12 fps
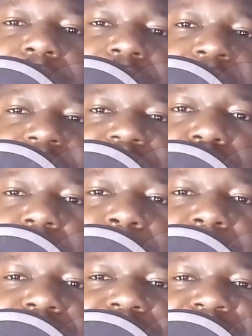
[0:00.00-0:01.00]
the little
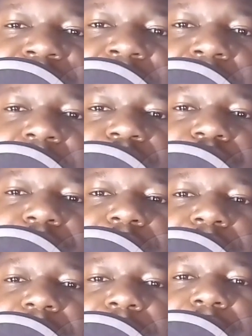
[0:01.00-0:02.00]
amount in their
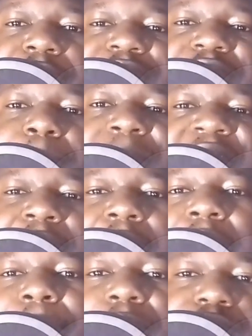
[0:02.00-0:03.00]
country is the
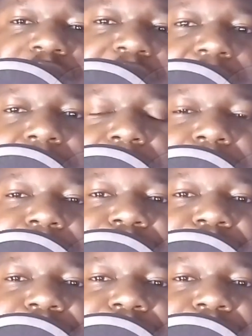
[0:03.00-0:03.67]
big amount here.